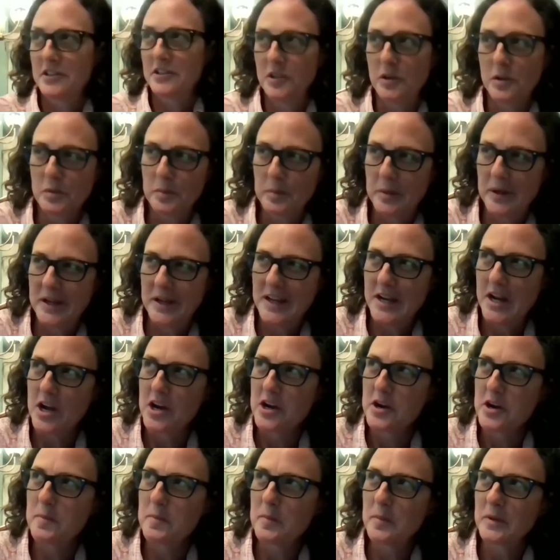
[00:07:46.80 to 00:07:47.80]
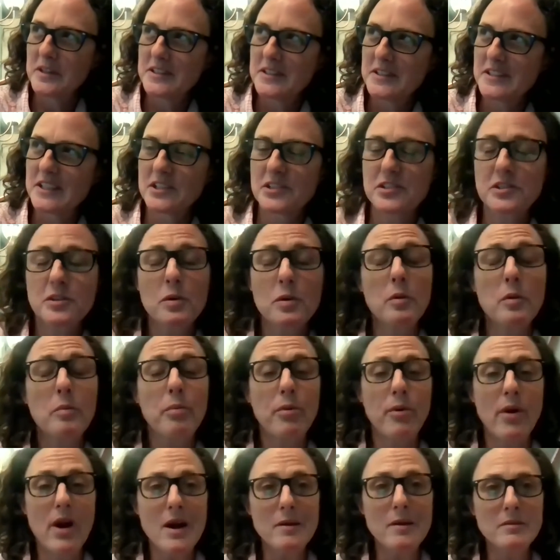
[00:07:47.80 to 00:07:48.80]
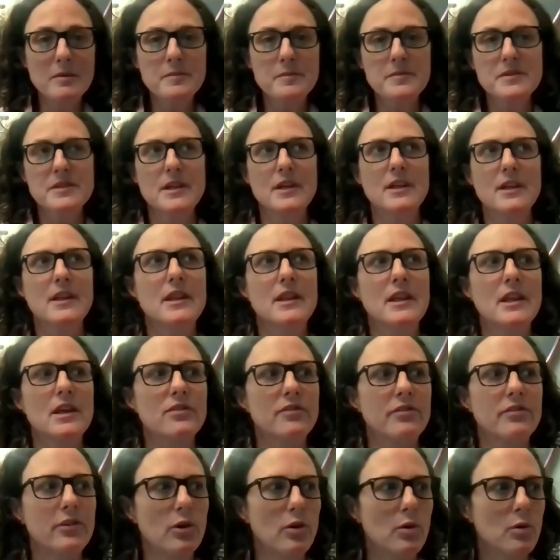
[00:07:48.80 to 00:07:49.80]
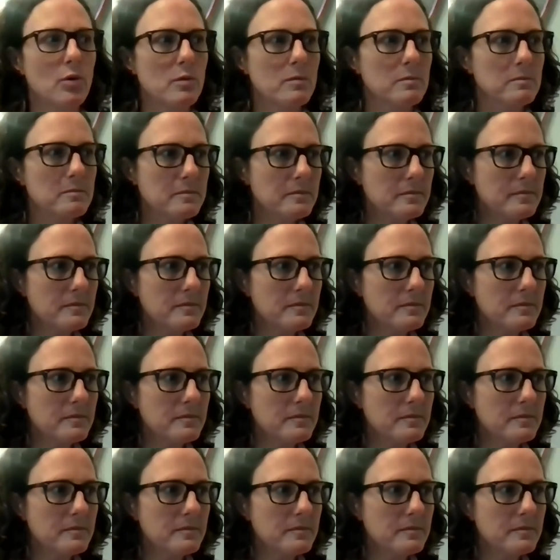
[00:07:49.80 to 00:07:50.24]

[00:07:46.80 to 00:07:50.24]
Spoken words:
So let's see. So the problems. So